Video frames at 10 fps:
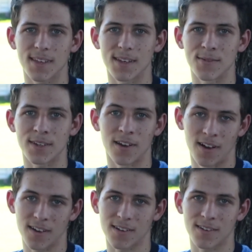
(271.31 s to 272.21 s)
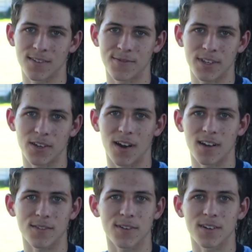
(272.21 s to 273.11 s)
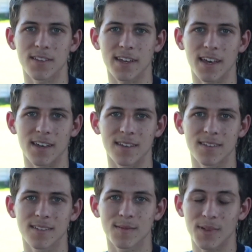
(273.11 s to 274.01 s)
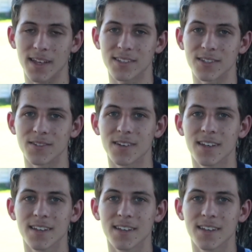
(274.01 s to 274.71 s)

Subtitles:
a videographer like I plan to,